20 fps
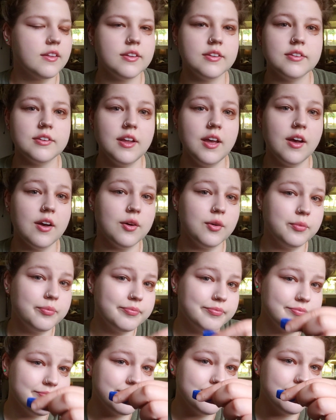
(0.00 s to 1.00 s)
now
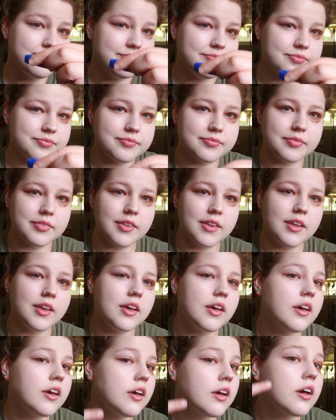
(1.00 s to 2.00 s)

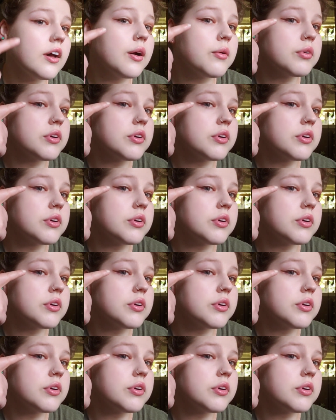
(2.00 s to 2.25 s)
I'm